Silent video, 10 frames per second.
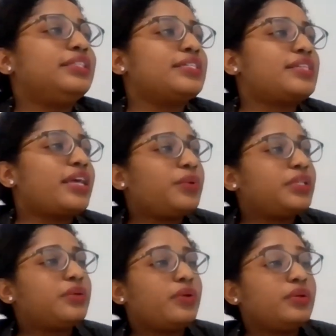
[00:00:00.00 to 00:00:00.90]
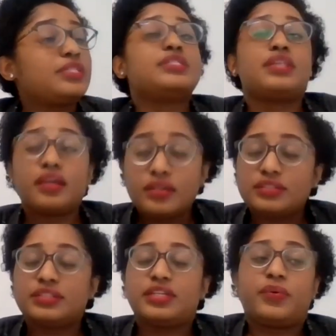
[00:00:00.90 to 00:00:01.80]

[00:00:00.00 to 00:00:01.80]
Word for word: the second second